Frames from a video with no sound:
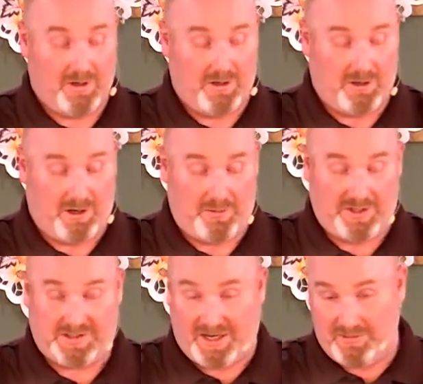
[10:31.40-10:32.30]
The
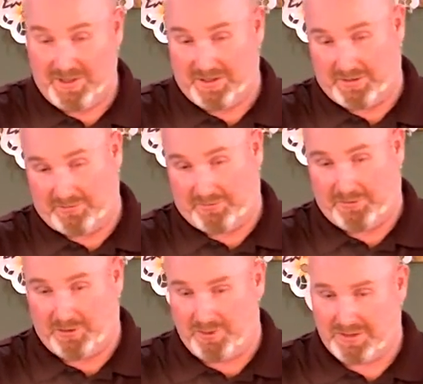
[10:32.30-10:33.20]
timing and the
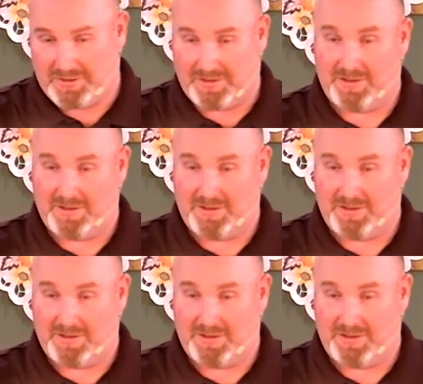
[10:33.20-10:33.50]
fulfillment.